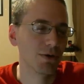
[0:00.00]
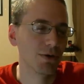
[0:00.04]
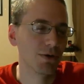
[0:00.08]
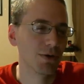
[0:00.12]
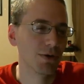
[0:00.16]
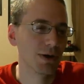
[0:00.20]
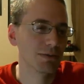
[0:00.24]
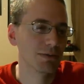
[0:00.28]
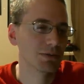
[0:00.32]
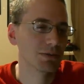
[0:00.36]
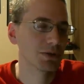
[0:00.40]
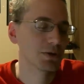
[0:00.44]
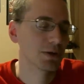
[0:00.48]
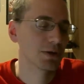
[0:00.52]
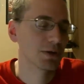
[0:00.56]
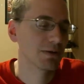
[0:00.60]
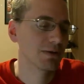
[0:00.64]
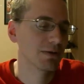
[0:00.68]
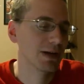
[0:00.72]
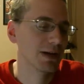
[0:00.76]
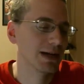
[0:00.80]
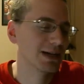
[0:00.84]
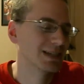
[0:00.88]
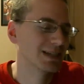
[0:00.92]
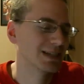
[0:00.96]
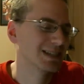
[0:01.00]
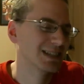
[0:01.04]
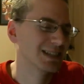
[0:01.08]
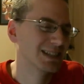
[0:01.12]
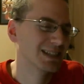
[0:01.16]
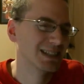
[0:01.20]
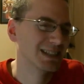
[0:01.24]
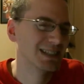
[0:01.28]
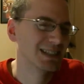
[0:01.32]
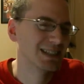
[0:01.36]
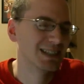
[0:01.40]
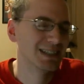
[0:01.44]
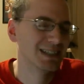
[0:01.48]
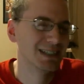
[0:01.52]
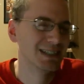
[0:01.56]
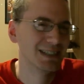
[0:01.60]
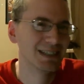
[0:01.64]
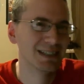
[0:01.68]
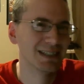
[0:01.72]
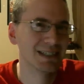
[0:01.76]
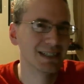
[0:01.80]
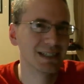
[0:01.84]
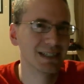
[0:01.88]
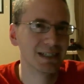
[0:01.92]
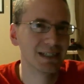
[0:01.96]
I'm sort of like,
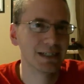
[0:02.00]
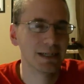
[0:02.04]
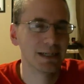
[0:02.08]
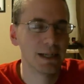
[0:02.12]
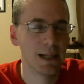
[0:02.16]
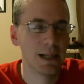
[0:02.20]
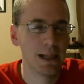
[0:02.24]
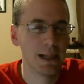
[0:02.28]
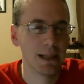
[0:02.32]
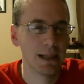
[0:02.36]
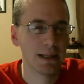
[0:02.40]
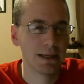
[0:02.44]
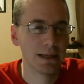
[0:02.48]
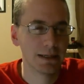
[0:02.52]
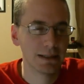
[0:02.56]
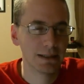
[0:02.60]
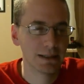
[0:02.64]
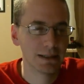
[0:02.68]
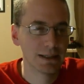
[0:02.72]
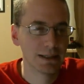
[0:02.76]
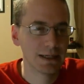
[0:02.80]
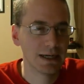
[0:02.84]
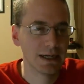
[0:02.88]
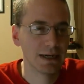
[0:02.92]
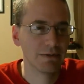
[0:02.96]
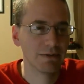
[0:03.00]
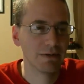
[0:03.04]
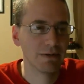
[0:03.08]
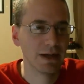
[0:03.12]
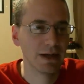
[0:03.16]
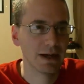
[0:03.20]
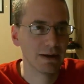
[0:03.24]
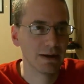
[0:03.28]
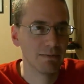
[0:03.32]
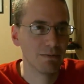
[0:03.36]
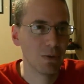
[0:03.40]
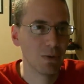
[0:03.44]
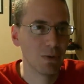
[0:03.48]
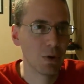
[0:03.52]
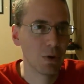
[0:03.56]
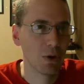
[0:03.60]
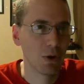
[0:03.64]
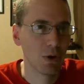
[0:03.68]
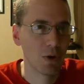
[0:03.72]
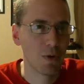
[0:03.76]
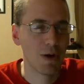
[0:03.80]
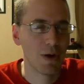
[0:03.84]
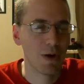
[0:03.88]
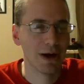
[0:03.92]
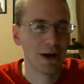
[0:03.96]
it's kind of like a moral
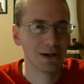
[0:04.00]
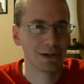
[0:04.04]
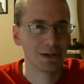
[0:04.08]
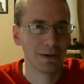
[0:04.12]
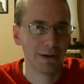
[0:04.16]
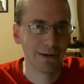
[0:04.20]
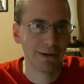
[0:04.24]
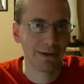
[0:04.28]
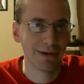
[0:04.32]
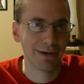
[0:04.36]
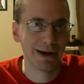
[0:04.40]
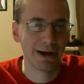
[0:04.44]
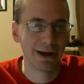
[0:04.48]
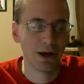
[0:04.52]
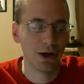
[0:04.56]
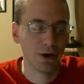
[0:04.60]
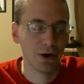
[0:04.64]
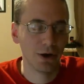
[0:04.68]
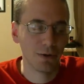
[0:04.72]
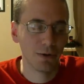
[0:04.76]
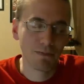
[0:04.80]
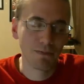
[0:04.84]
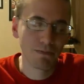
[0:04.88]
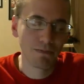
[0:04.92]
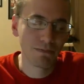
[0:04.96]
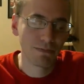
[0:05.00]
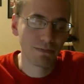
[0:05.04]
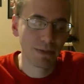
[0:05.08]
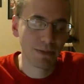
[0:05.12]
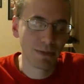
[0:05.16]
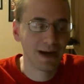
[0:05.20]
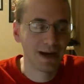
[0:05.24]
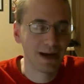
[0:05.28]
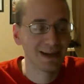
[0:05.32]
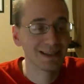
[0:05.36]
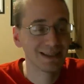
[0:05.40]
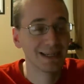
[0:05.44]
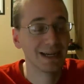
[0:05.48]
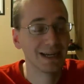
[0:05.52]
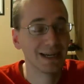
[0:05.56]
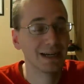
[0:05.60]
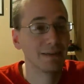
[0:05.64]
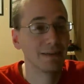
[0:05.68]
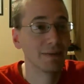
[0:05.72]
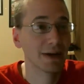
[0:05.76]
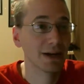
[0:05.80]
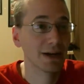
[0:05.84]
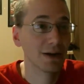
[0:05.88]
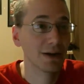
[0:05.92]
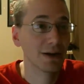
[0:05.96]
quandary whether I go. I decided I'm
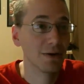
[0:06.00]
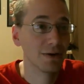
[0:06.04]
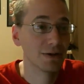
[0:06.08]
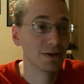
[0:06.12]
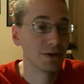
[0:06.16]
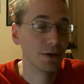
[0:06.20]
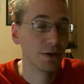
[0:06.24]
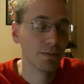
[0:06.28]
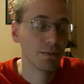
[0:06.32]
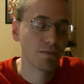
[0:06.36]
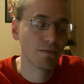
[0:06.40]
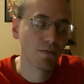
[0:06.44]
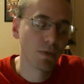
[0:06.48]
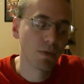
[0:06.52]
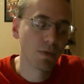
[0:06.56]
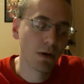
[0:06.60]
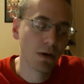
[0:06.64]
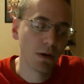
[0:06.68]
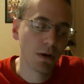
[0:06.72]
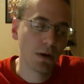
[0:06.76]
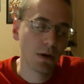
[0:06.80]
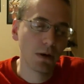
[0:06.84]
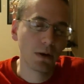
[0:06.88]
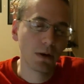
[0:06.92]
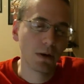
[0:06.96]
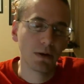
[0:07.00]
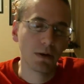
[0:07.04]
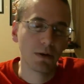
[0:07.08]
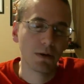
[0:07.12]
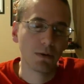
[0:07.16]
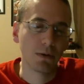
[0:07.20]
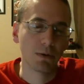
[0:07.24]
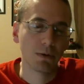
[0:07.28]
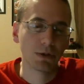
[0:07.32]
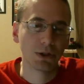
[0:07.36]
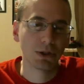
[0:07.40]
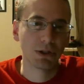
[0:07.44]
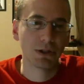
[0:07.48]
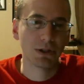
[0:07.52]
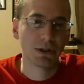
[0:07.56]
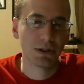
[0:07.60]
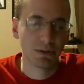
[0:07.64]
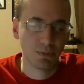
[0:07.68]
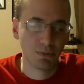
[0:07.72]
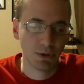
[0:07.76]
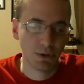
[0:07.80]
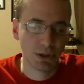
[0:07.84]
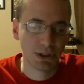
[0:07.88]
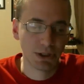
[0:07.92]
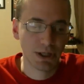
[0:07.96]
not going to go this year, which is
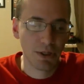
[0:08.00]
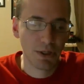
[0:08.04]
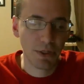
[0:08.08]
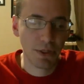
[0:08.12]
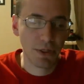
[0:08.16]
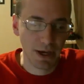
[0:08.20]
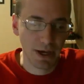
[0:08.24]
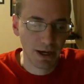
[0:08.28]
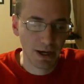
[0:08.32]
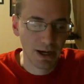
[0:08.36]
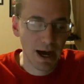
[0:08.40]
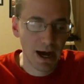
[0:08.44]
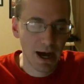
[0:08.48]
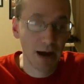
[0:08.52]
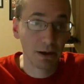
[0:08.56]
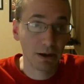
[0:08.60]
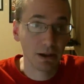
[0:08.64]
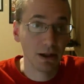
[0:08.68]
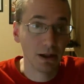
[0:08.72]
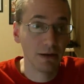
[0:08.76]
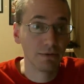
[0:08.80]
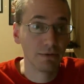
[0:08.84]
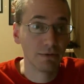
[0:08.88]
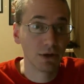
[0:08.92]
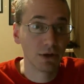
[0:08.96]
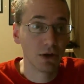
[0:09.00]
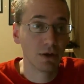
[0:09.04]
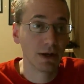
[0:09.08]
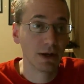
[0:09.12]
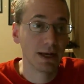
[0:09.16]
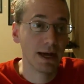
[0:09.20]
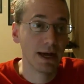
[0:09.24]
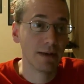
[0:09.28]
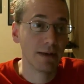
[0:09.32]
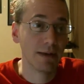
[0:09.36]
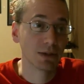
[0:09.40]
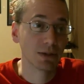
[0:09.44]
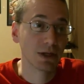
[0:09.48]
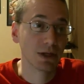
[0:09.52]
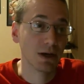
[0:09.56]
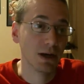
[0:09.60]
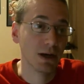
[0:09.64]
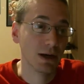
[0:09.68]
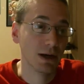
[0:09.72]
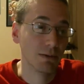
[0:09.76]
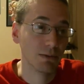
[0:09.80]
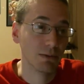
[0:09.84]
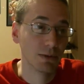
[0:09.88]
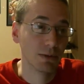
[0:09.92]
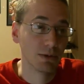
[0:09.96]
a thing. I'd love to go to
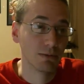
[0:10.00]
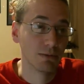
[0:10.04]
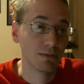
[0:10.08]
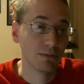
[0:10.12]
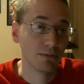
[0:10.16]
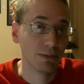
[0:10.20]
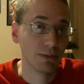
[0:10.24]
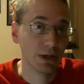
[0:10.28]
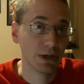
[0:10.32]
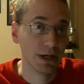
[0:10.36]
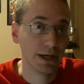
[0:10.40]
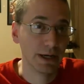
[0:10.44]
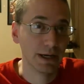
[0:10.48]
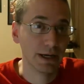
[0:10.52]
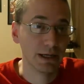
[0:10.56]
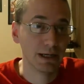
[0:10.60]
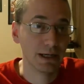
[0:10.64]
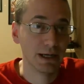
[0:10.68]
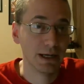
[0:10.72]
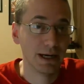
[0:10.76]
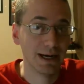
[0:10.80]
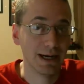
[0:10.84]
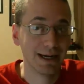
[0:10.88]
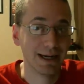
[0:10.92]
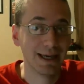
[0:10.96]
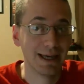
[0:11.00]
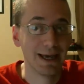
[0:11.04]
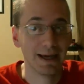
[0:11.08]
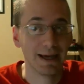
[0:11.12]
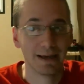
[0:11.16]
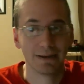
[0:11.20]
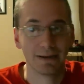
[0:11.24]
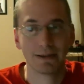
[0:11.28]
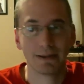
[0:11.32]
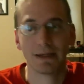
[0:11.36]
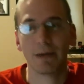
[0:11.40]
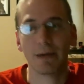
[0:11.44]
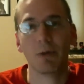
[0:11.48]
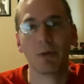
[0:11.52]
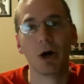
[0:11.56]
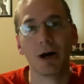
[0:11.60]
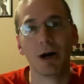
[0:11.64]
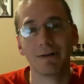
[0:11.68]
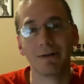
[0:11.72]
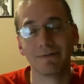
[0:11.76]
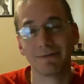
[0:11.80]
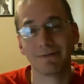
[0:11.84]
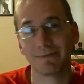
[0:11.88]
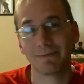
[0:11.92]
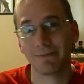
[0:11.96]
Gamescom, but I can't get the time
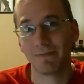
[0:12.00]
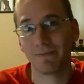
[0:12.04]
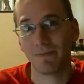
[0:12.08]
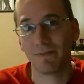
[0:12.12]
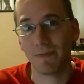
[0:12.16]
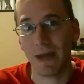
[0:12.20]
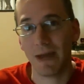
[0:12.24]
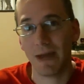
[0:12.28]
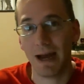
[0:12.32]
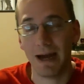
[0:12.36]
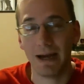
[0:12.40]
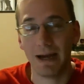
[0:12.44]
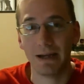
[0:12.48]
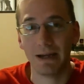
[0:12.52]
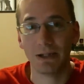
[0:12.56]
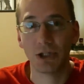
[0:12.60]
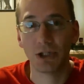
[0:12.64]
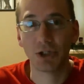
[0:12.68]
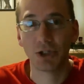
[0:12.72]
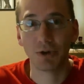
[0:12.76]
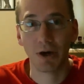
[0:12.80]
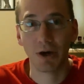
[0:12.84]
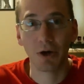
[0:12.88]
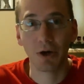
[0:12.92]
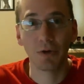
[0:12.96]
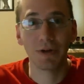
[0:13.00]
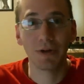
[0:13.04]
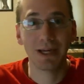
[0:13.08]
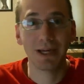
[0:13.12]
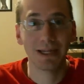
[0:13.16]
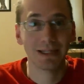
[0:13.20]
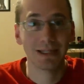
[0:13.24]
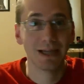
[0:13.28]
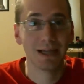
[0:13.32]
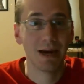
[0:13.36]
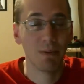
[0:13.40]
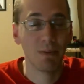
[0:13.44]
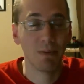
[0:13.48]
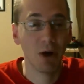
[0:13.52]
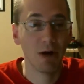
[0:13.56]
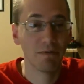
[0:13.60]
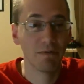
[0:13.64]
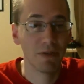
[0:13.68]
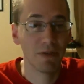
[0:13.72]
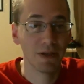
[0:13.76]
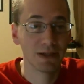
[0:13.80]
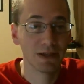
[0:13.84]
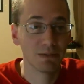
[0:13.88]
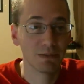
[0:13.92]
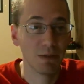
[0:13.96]
off. I struggled to get time off
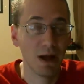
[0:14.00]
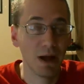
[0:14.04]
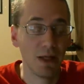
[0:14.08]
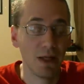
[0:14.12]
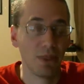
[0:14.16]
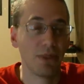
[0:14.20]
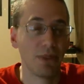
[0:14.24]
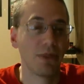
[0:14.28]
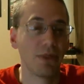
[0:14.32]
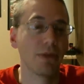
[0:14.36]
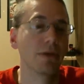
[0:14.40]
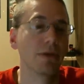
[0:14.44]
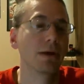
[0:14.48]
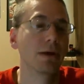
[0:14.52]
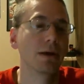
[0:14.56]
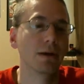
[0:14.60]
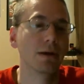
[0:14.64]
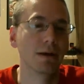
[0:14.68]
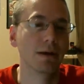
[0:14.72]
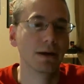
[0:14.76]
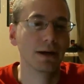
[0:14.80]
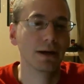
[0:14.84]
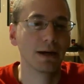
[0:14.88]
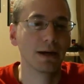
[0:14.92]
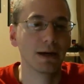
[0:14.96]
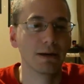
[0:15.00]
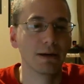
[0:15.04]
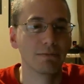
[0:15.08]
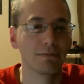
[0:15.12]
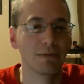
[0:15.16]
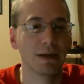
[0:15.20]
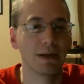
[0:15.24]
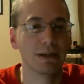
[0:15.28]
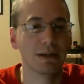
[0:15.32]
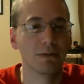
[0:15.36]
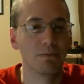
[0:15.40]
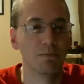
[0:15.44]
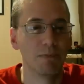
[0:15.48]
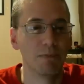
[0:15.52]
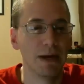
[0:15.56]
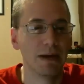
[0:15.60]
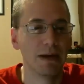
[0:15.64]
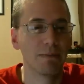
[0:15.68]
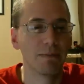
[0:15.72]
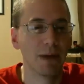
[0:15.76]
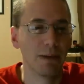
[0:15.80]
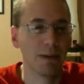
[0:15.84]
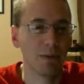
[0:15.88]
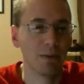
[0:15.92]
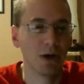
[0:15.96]
this month. Like I had to beg
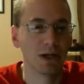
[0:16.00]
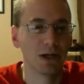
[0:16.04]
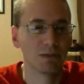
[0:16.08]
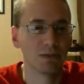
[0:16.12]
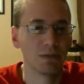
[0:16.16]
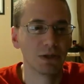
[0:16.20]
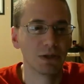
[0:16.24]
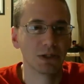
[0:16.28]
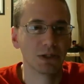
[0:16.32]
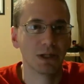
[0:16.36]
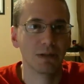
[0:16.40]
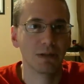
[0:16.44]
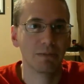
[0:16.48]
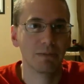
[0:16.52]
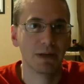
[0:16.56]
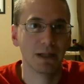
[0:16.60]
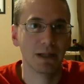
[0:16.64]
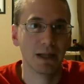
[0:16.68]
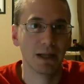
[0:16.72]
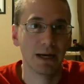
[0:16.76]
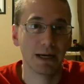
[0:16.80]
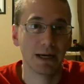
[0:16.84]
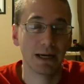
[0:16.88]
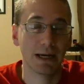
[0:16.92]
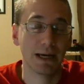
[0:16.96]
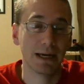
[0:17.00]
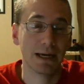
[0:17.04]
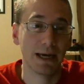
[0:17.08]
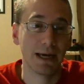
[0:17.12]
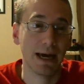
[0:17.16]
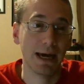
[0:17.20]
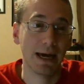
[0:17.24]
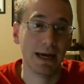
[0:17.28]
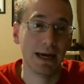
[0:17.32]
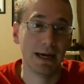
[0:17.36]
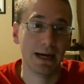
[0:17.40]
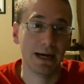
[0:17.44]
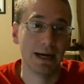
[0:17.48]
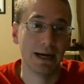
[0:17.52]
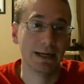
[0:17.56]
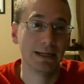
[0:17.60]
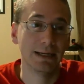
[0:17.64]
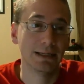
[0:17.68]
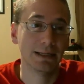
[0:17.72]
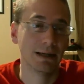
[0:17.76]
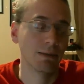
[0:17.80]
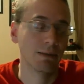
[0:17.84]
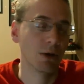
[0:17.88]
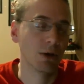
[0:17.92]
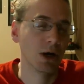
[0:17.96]
my boss, basically being like, "Hey, I need
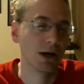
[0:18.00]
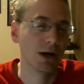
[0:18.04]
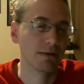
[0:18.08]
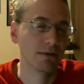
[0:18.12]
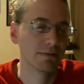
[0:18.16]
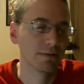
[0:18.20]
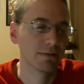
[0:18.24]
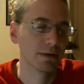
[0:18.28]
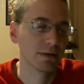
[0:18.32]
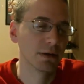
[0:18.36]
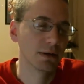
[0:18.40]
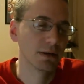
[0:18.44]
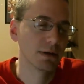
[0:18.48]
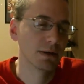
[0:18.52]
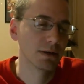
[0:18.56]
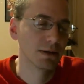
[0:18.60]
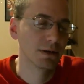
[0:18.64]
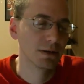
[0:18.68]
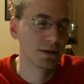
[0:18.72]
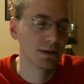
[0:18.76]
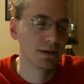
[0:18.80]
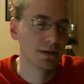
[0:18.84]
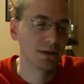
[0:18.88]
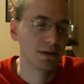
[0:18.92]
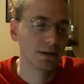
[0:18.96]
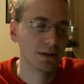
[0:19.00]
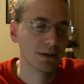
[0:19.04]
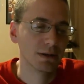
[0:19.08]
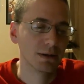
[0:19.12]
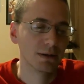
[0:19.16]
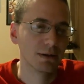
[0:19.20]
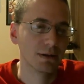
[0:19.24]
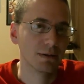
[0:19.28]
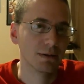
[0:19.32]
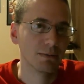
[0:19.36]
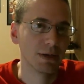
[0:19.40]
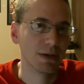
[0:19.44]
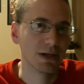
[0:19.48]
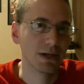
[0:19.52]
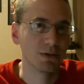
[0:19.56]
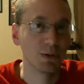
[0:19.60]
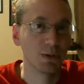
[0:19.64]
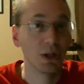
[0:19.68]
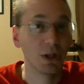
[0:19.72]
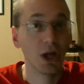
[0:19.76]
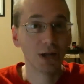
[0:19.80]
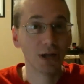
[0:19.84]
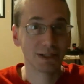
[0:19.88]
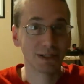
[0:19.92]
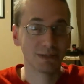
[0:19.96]
time off," because we
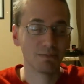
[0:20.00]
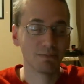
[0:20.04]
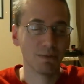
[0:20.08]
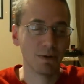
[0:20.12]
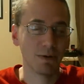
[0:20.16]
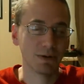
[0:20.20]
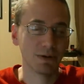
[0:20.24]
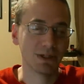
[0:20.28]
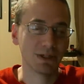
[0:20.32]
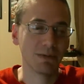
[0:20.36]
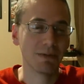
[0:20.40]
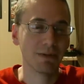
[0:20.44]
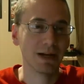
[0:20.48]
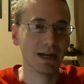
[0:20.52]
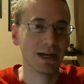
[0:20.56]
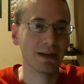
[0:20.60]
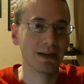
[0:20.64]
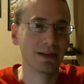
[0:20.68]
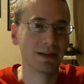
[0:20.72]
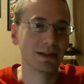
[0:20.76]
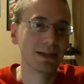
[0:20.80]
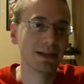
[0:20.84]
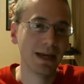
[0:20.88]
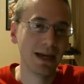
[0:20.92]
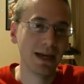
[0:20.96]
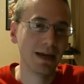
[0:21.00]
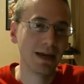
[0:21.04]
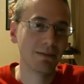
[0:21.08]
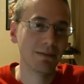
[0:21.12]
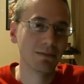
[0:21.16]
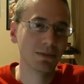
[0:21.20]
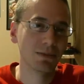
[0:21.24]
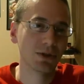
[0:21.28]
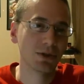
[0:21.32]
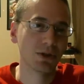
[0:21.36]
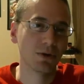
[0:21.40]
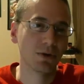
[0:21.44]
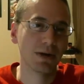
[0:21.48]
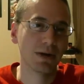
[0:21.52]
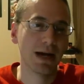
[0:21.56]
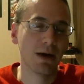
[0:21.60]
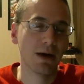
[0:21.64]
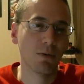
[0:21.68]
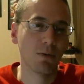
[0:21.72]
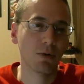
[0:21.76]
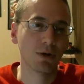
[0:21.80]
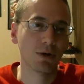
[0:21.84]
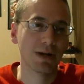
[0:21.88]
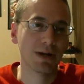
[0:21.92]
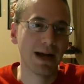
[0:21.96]
lost somebody in the team, so now
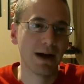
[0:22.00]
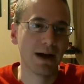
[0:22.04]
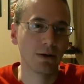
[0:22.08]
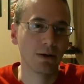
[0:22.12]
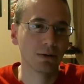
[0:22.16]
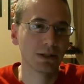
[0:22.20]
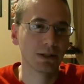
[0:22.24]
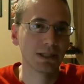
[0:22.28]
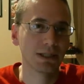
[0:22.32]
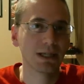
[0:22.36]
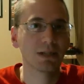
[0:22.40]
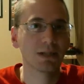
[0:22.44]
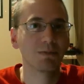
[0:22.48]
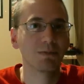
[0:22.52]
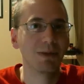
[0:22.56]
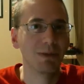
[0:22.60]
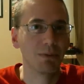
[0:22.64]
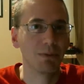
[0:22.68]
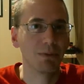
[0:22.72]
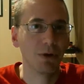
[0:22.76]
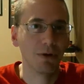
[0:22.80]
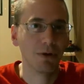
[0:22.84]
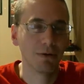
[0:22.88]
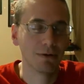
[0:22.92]
we're down 6 people,